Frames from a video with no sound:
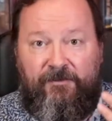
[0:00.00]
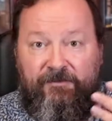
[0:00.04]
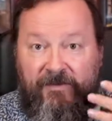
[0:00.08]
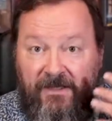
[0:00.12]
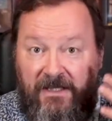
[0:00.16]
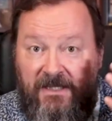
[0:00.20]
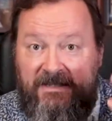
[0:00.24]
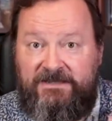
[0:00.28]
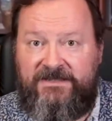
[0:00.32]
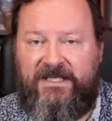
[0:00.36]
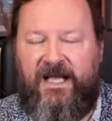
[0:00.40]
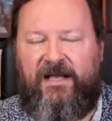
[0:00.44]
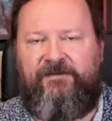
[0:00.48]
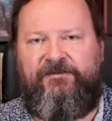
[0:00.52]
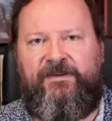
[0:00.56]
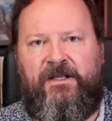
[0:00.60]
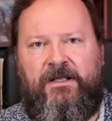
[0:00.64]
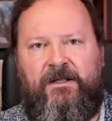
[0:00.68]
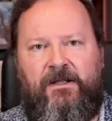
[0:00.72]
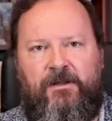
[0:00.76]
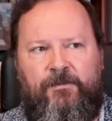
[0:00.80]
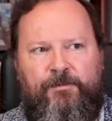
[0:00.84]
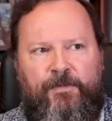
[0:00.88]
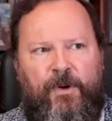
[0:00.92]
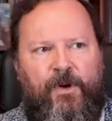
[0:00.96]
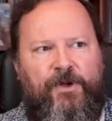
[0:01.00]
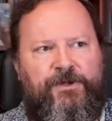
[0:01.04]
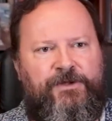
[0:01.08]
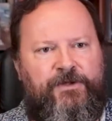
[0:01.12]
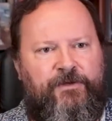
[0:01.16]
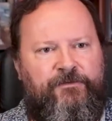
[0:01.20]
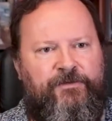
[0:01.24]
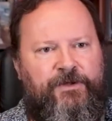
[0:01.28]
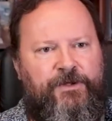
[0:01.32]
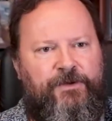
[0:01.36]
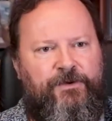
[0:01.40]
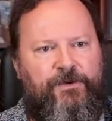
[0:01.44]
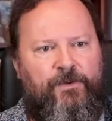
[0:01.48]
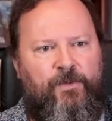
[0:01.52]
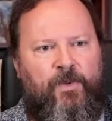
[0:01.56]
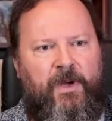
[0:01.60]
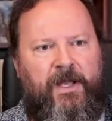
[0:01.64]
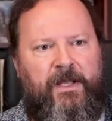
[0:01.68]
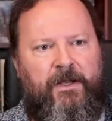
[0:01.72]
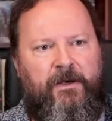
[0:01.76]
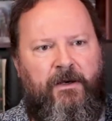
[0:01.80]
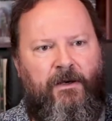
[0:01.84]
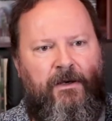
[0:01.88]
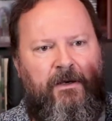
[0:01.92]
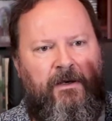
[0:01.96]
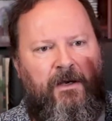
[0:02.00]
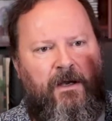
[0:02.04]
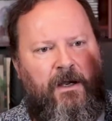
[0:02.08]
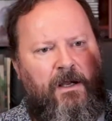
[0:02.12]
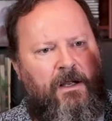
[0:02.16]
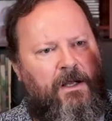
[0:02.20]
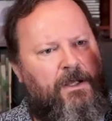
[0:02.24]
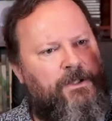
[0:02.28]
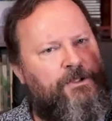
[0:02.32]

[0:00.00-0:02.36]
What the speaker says: a philosophical point of view, where